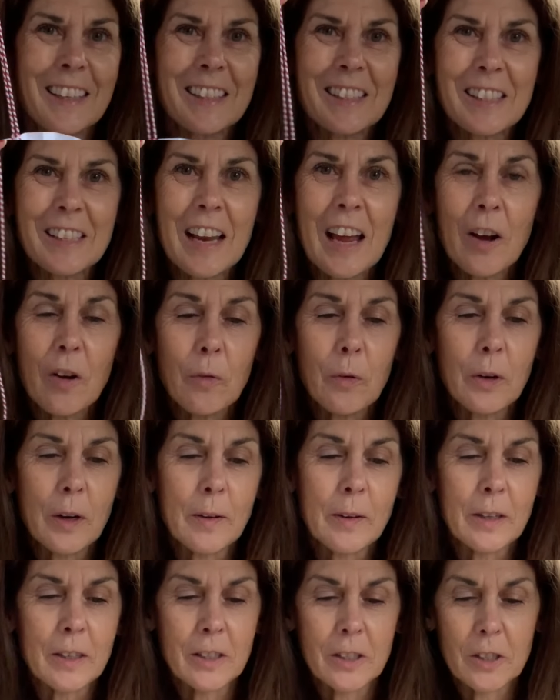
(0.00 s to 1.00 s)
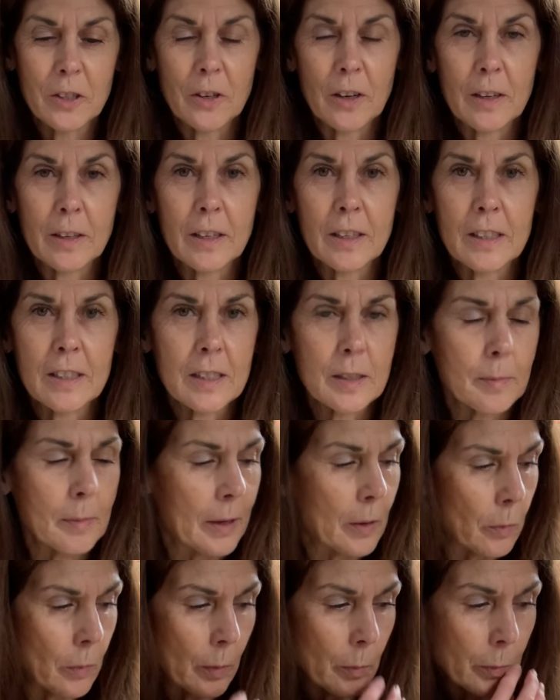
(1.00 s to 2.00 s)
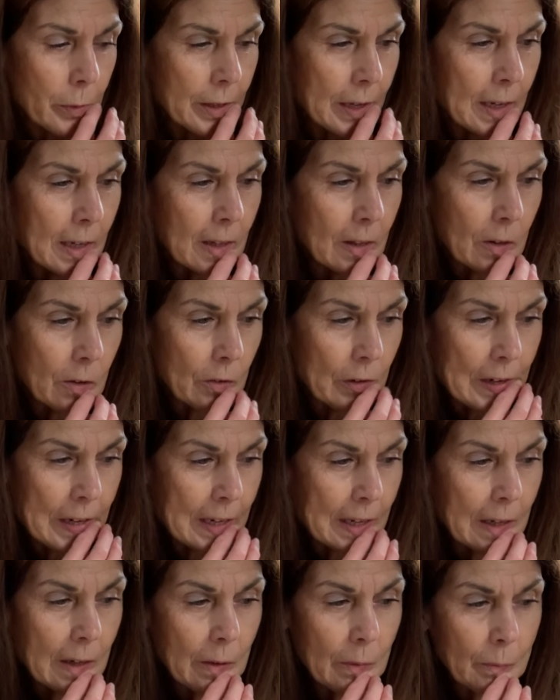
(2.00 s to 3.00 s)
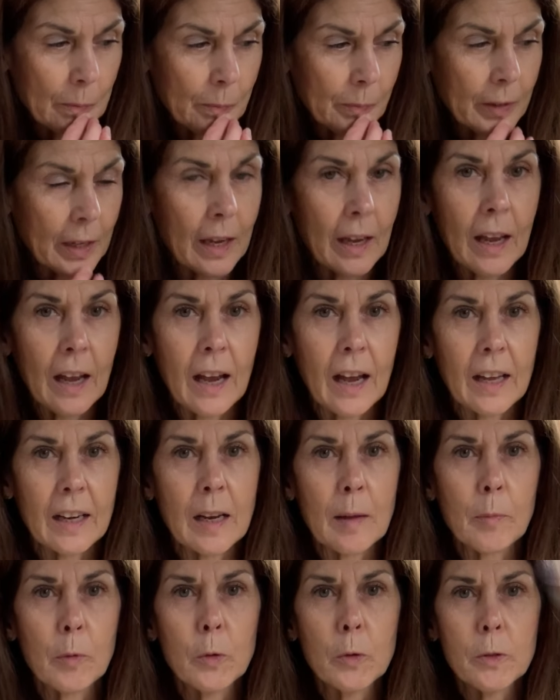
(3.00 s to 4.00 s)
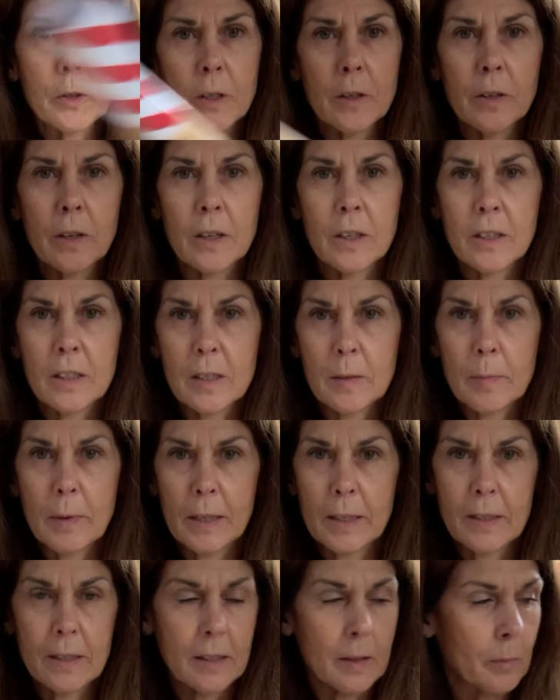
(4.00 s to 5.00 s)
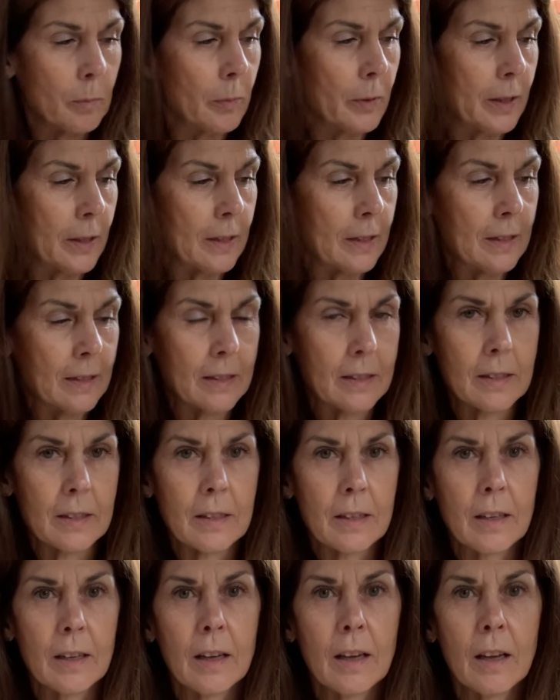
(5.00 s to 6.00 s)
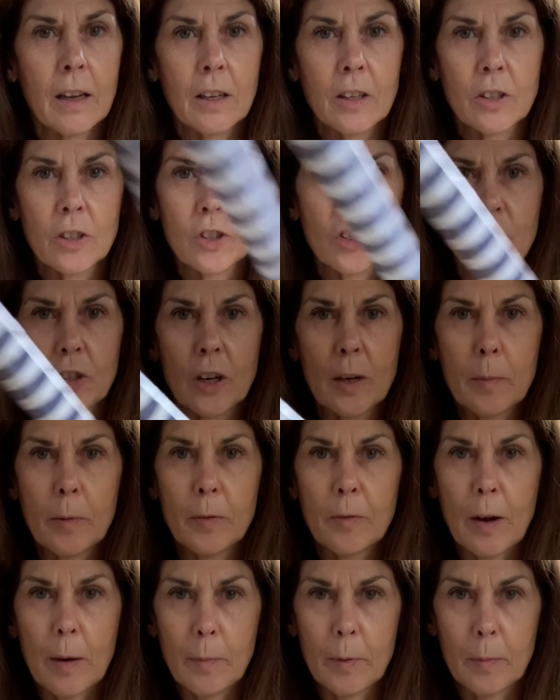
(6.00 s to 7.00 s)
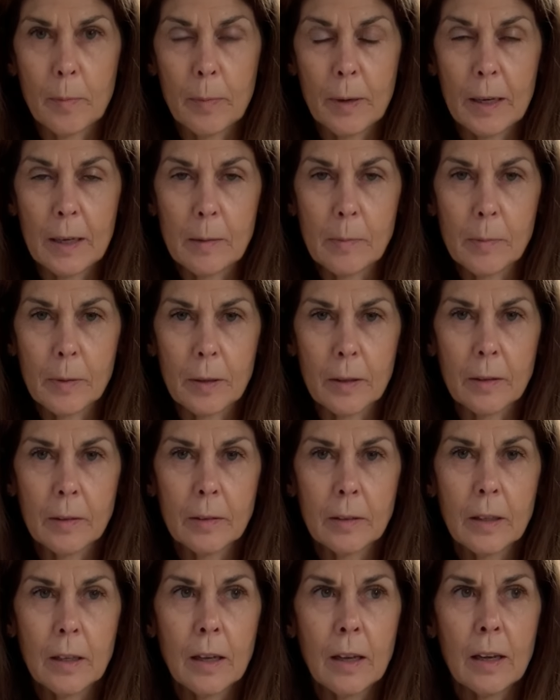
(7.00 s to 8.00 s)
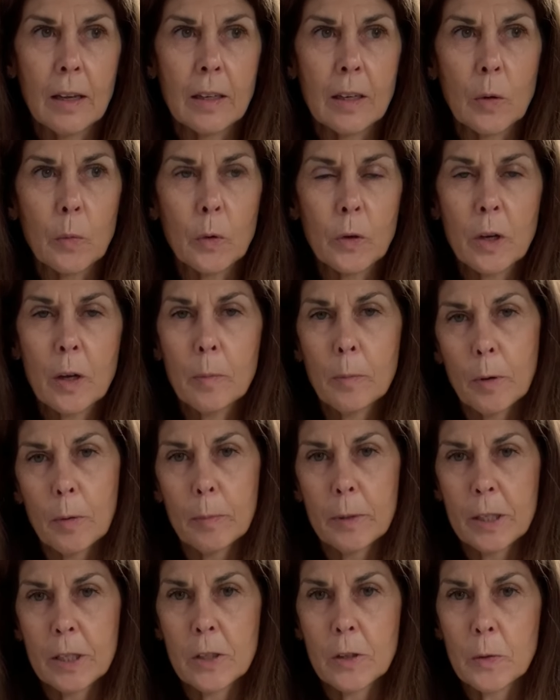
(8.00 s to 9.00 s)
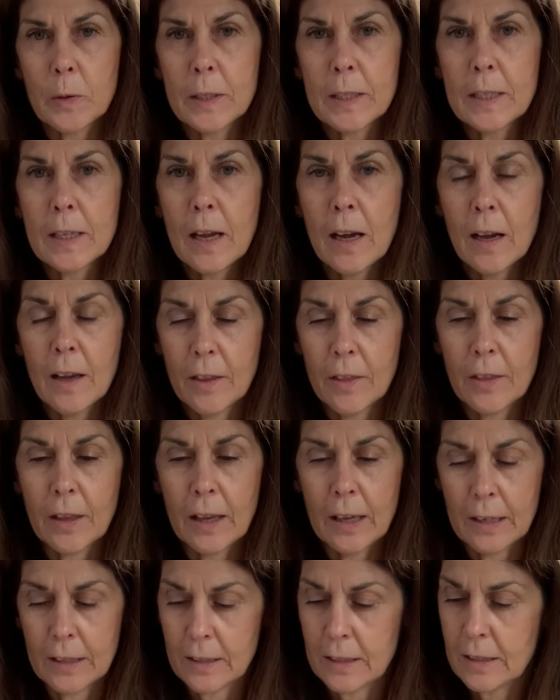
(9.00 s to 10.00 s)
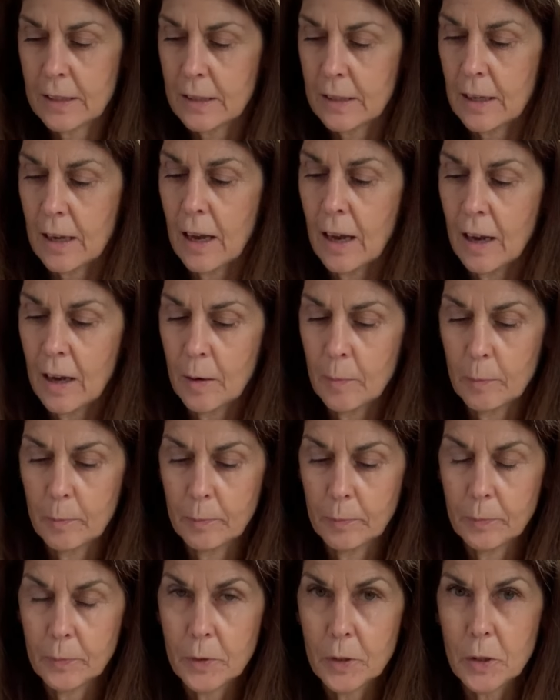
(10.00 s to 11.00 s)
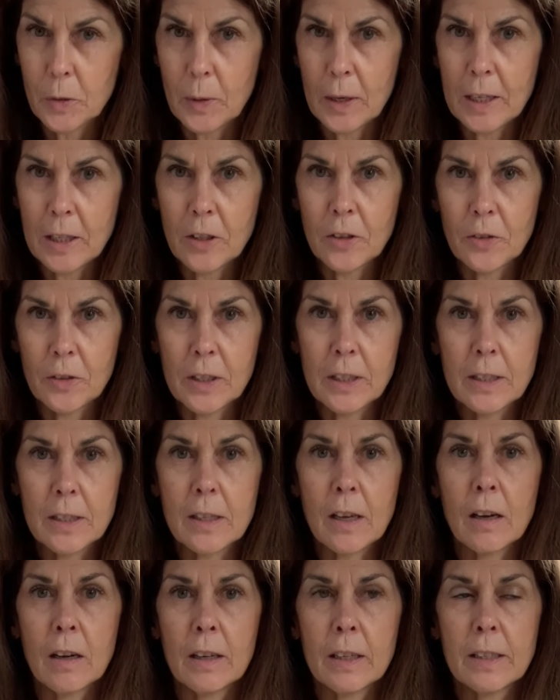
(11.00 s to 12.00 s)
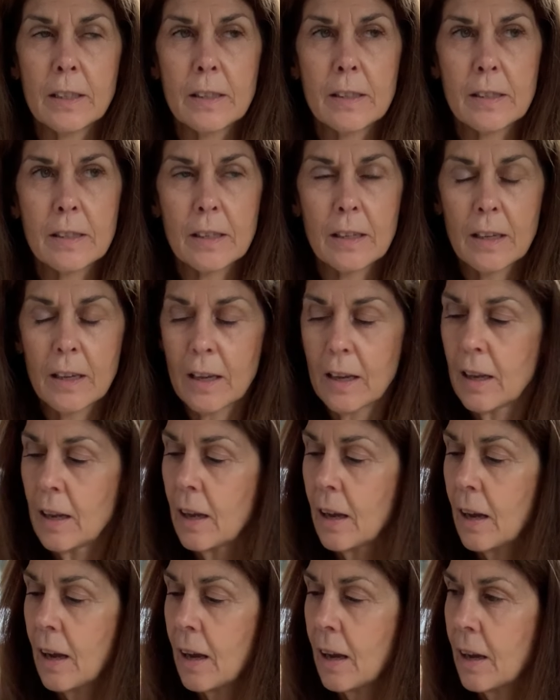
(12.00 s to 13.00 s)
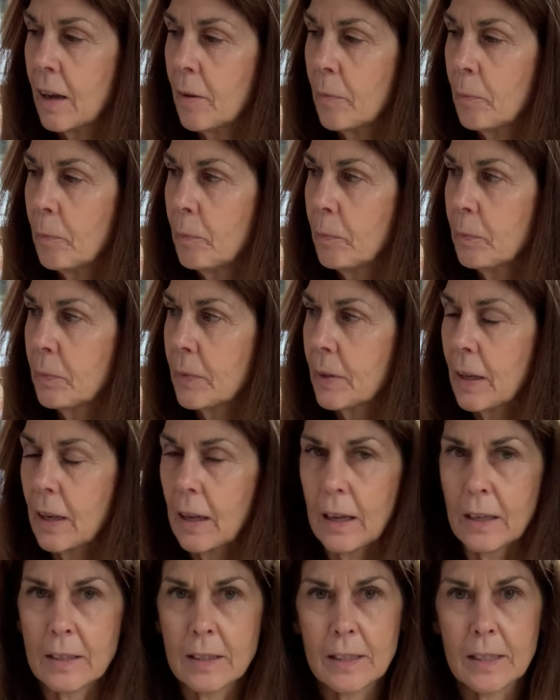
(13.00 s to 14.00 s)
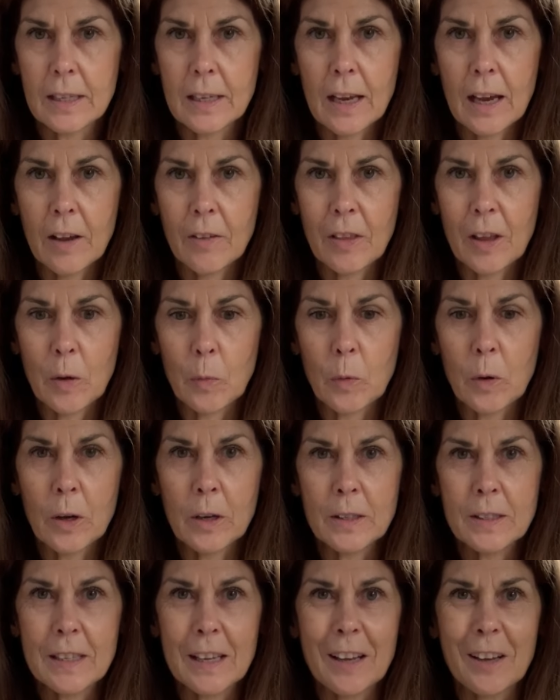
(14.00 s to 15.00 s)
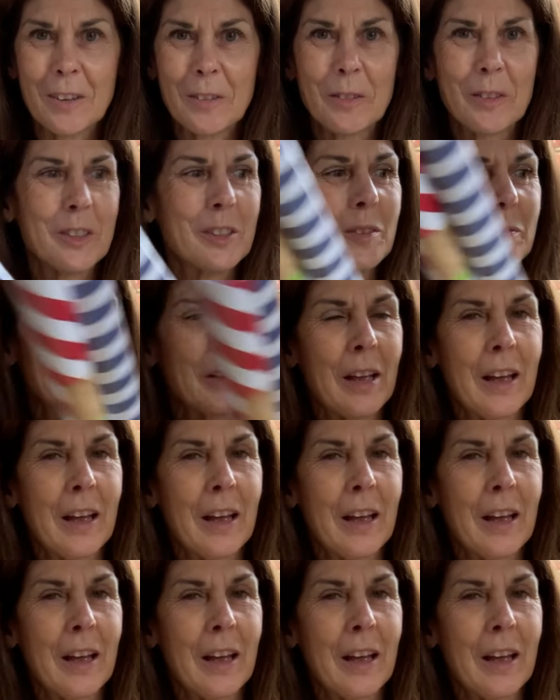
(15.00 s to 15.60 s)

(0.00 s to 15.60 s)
So now what I'm going to do, I'm going to make one with A3, and I'm also going to make some with this stripy wrapping paper. Now what I'll probably do is cut that to A3 size and see how that works out.